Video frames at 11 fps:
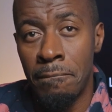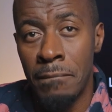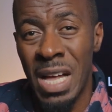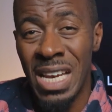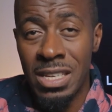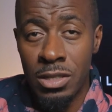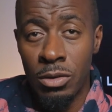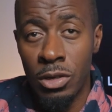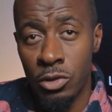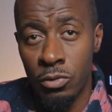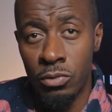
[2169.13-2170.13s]
And it still
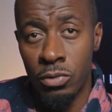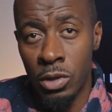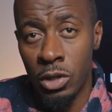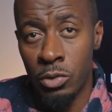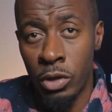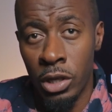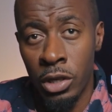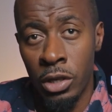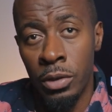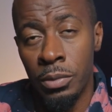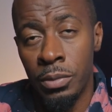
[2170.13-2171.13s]
looks pretty cute.